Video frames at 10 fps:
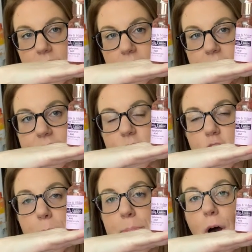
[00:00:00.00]
is
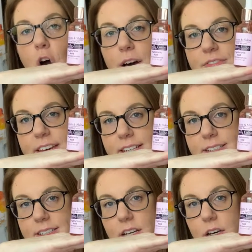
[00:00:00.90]
actually
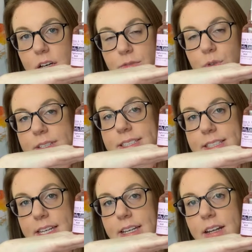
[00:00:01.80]
perfect for a
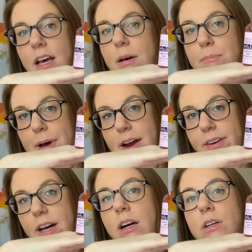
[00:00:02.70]
skin
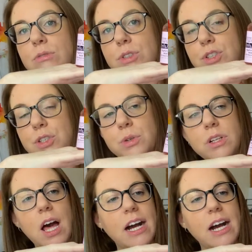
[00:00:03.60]
barrier renewal.